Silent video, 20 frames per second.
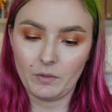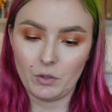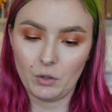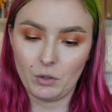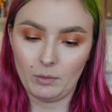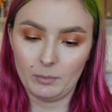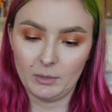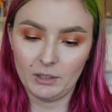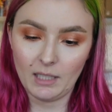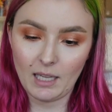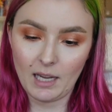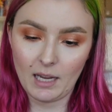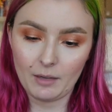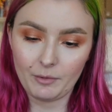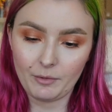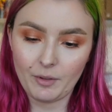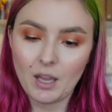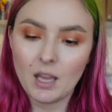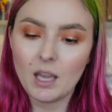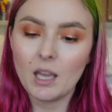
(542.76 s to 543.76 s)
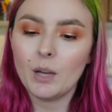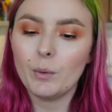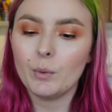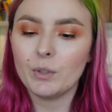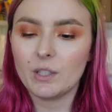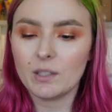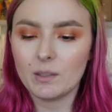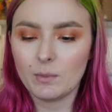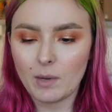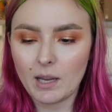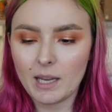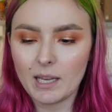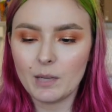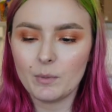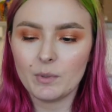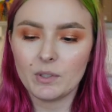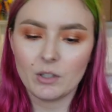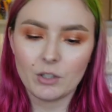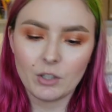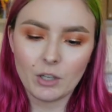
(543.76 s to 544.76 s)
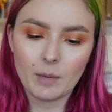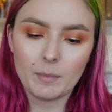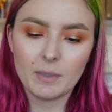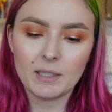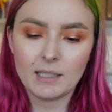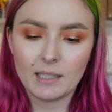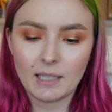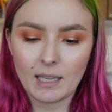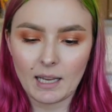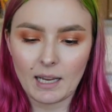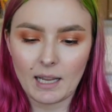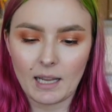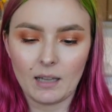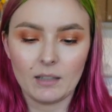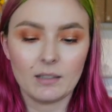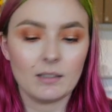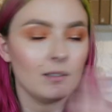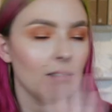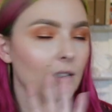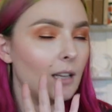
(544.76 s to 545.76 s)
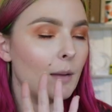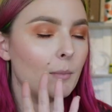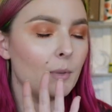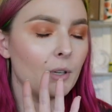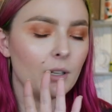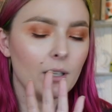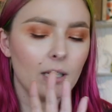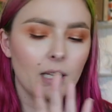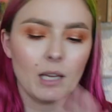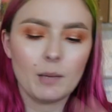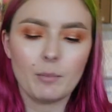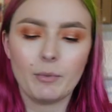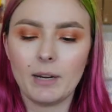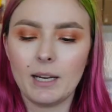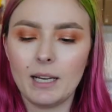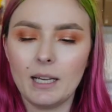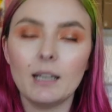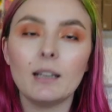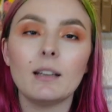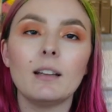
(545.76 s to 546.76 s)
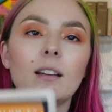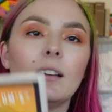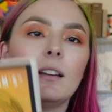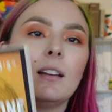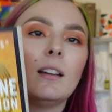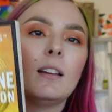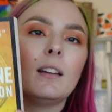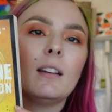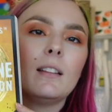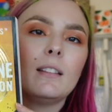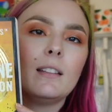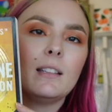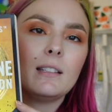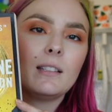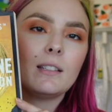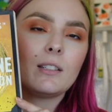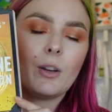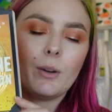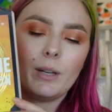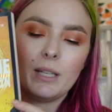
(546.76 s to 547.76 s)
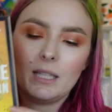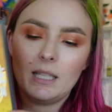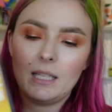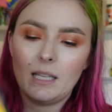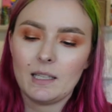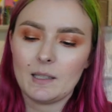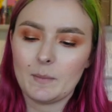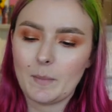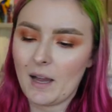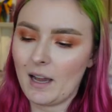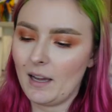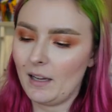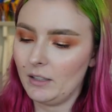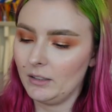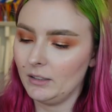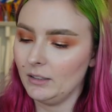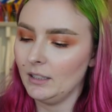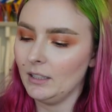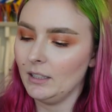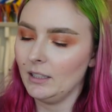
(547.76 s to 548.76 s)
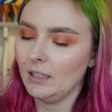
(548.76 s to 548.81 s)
of a normal life, which is why he was determined to get out. I'm not going to keep reading. This is going in the S pile.